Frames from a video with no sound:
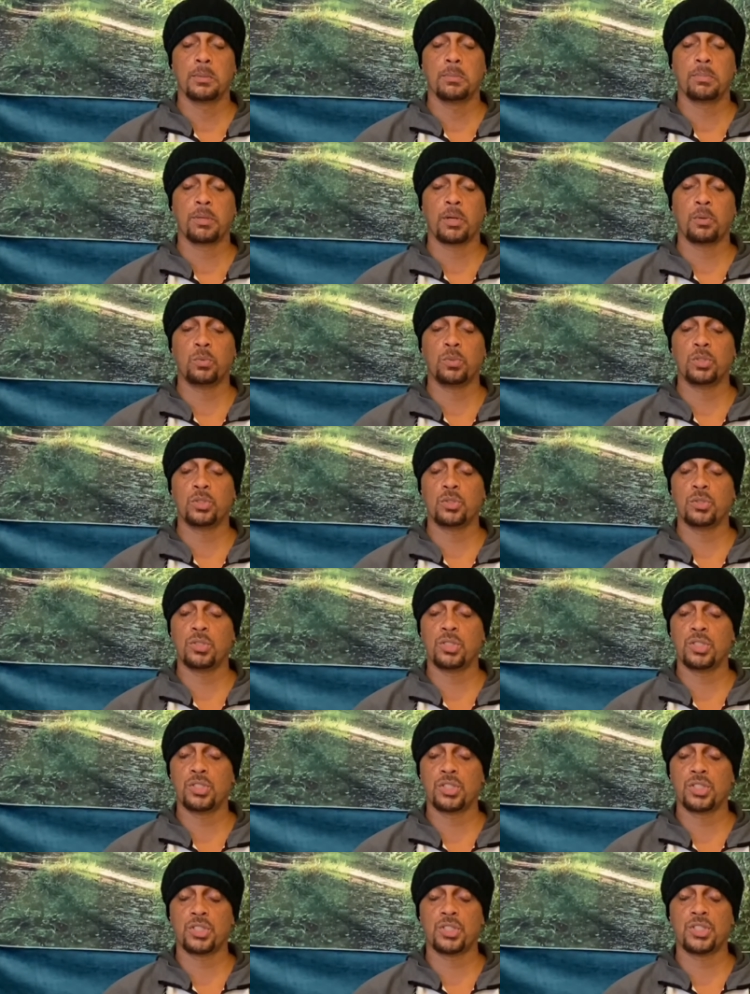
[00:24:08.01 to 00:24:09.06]
But I want you
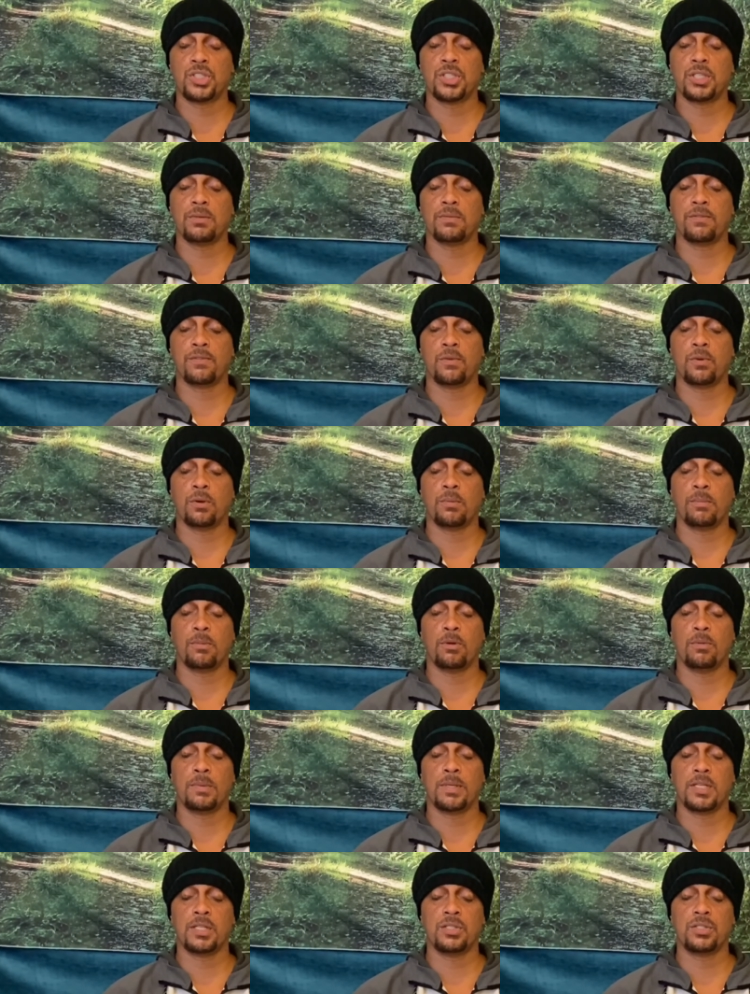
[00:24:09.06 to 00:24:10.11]
just to sit for a
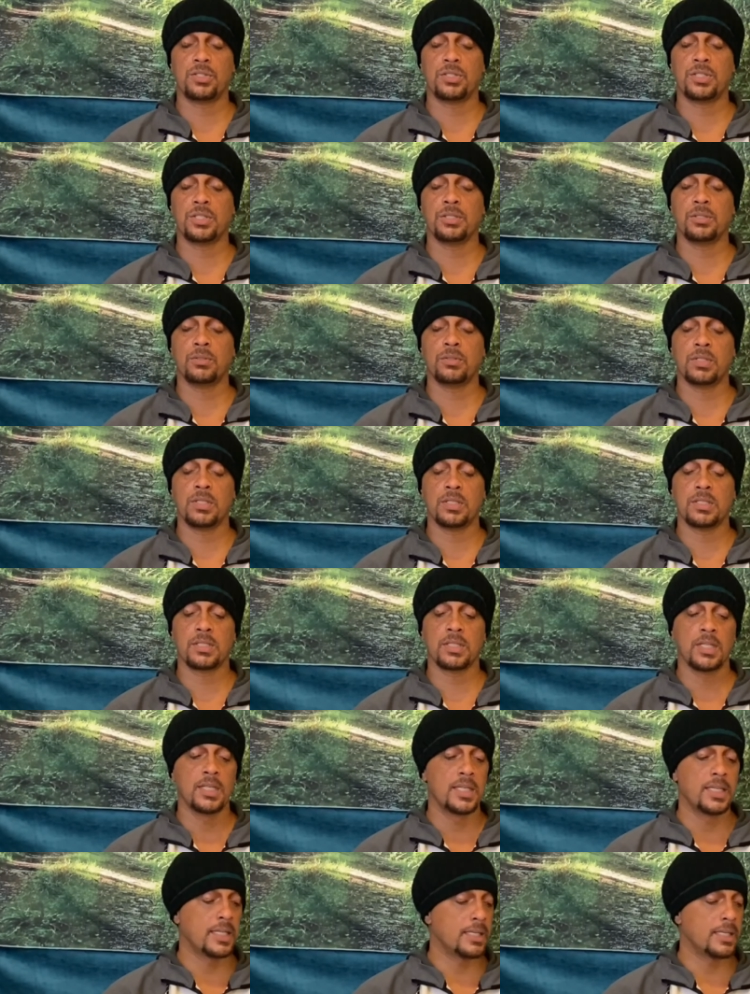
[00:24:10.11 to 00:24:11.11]
moment in stillness